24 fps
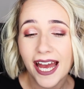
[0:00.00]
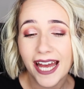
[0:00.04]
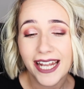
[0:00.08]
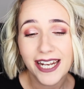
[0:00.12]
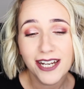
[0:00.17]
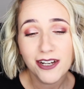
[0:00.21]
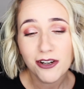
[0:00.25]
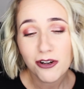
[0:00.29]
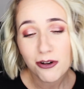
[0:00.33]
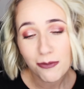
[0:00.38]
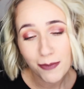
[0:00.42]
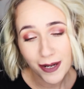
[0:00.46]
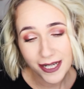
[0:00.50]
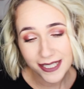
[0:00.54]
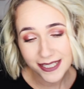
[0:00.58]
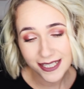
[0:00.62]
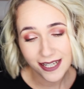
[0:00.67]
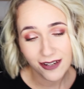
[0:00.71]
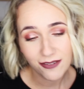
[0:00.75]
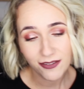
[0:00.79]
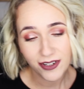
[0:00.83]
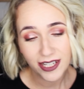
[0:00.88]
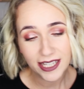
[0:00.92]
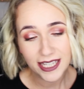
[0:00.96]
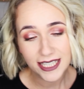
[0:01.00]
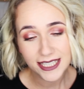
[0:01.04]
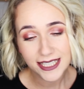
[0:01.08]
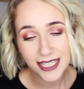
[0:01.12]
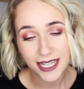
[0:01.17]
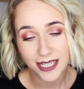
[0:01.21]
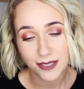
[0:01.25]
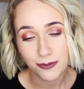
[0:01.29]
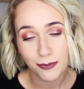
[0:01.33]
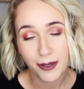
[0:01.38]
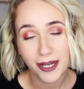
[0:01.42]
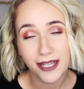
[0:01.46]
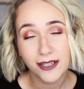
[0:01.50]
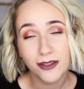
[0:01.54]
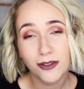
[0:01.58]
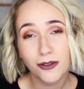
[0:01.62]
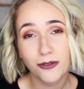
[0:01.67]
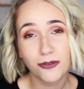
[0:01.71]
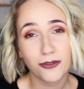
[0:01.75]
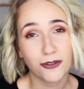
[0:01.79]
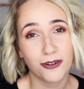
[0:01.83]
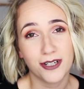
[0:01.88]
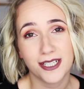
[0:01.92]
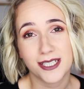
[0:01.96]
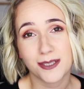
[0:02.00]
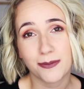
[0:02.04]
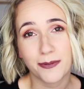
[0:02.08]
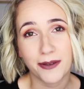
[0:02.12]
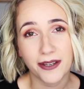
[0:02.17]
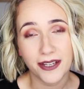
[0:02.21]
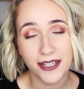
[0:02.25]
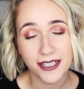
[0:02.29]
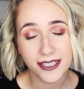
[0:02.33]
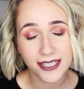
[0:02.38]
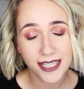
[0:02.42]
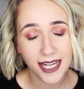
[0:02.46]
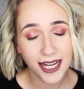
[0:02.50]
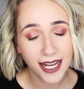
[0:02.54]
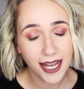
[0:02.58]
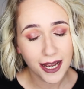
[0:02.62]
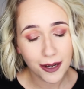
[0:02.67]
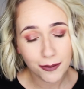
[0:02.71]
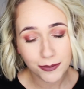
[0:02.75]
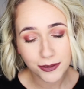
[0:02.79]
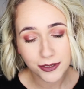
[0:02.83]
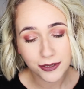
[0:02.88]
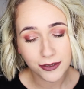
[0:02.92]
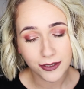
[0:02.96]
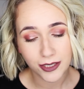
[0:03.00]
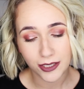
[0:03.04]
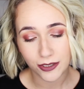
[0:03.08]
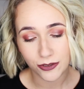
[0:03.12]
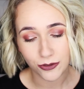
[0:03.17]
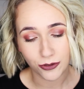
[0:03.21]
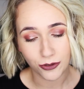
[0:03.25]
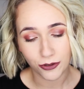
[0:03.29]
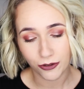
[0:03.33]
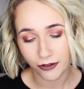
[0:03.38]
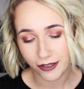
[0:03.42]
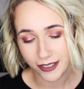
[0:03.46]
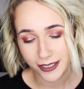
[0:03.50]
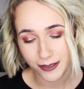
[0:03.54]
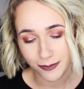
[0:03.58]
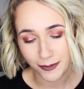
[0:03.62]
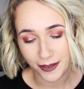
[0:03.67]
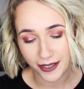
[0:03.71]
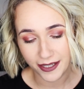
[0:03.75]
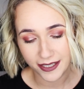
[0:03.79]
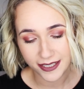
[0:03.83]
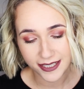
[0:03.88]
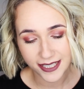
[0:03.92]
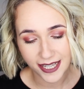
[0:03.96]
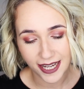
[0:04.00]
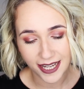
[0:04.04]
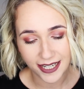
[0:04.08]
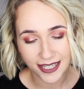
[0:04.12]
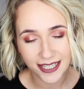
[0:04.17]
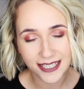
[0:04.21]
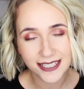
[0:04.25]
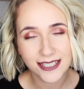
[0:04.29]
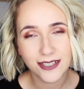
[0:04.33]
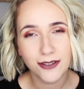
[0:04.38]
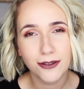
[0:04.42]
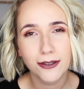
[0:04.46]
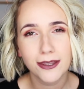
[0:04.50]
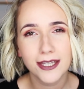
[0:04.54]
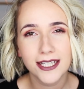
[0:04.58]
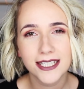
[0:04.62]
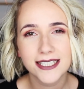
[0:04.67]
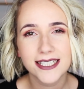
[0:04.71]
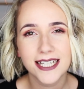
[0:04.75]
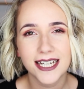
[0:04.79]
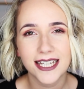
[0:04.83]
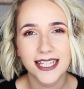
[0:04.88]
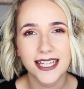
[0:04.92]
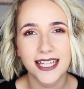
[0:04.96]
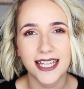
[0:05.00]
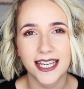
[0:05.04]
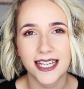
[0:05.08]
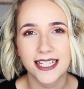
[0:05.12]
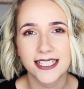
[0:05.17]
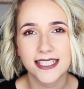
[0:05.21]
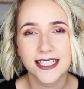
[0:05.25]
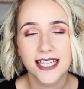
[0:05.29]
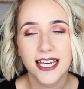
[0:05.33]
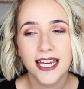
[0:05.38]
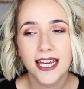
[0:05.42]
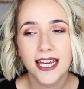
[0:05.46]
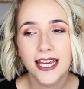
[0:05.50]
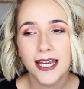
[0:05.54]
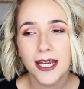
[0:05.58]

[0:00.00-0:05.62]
And I know it might sound really sad, but I love Christmas. I absolutely adore Christmas, and it's little things like this.